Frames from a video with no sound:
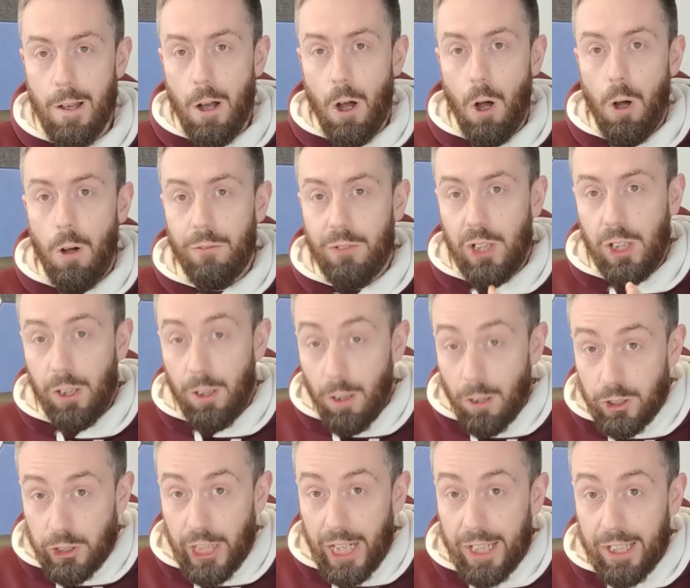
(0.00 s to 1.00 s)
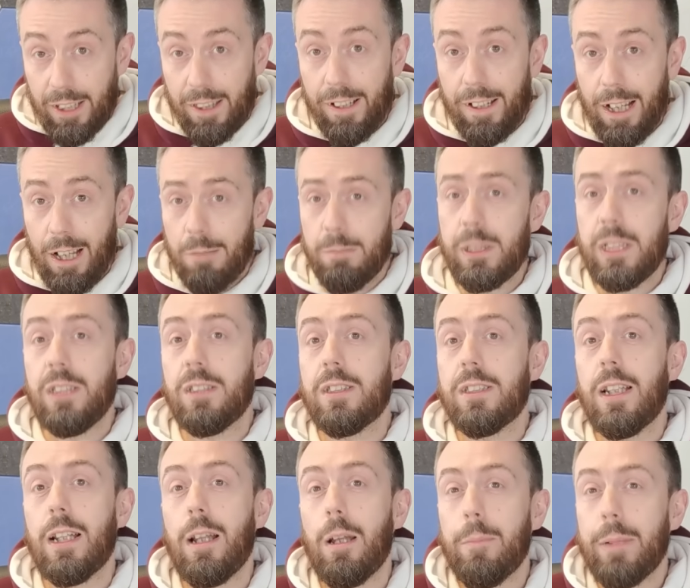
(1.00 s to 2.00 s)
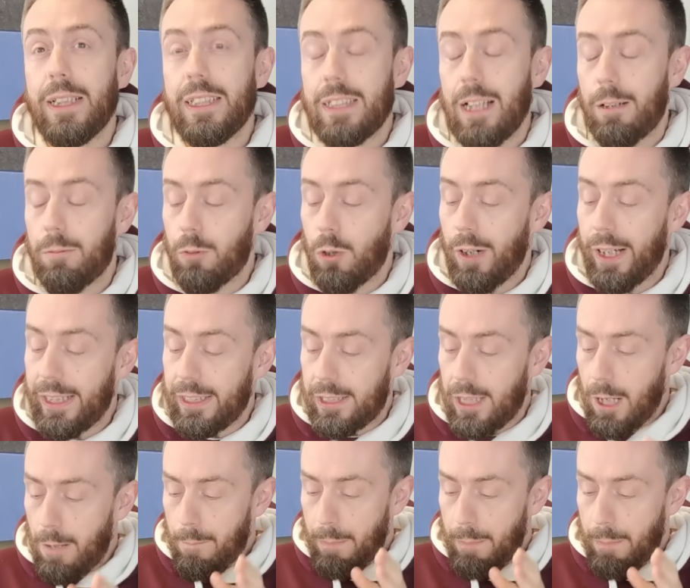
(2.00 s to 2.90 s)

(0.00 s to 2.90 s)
of logic that comes into some of these upgrades,